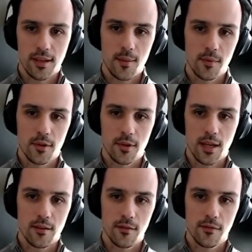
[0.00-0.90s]
Kepler
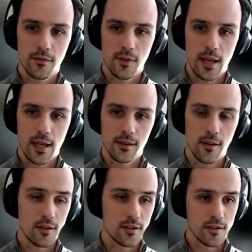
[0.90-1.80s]
kind of uh,
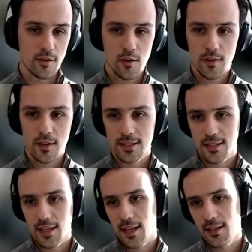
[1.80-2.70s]
launched a
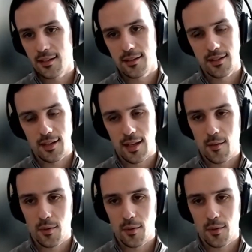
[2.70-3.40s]
service, and uh,